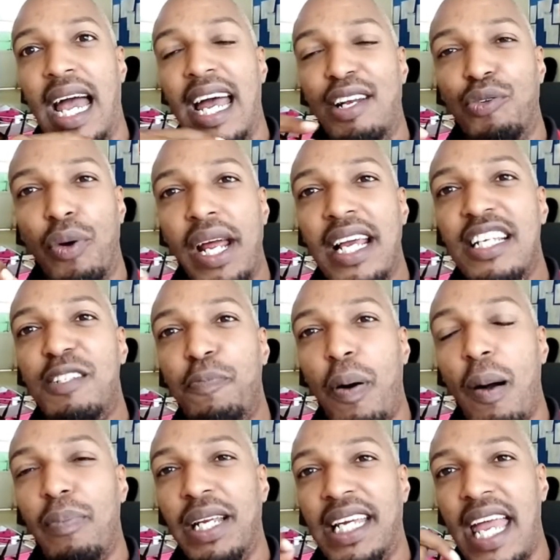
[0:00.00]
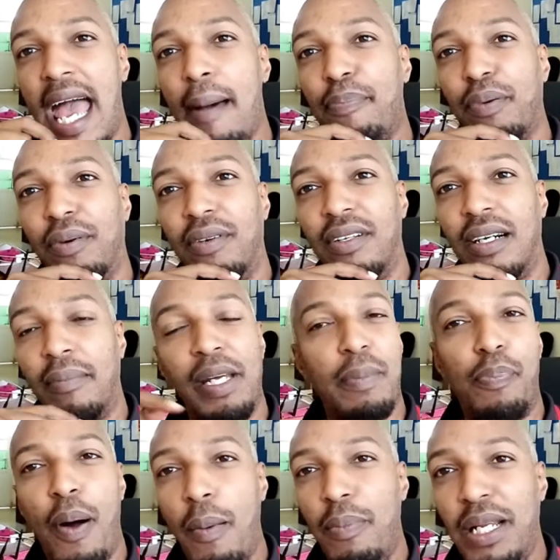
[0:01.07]
and raise public capital, I mean
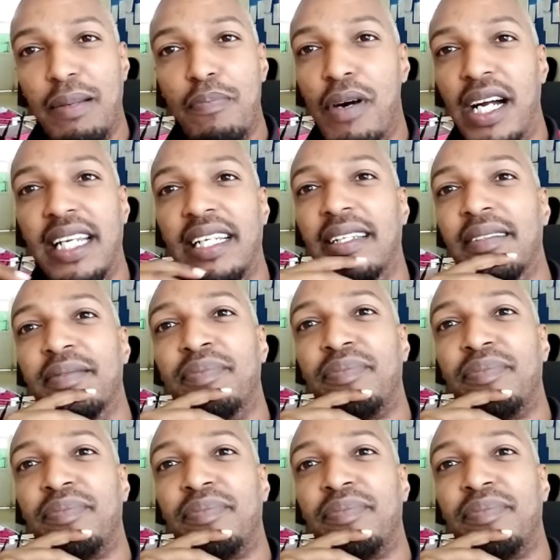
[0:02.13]
public money,